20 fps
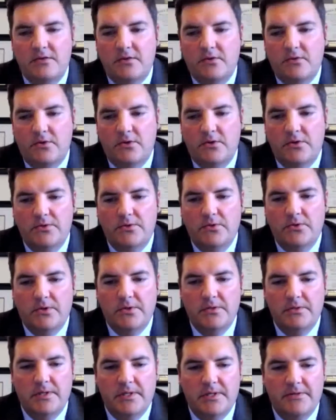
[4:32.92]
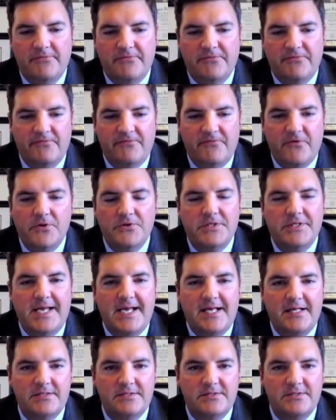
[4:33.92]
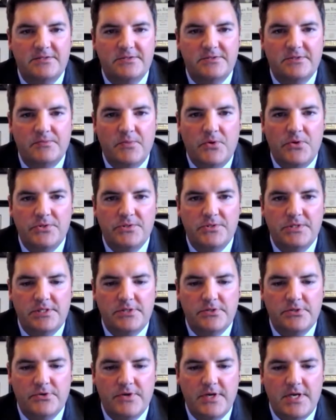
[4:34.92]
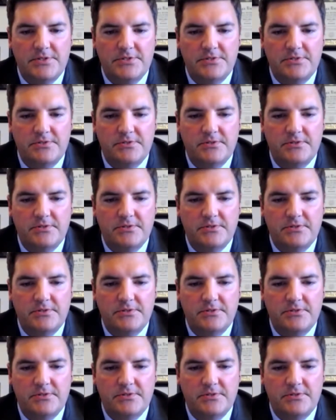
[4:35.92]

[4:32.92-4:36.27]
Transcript: on fault analysis on motorcycle crashes.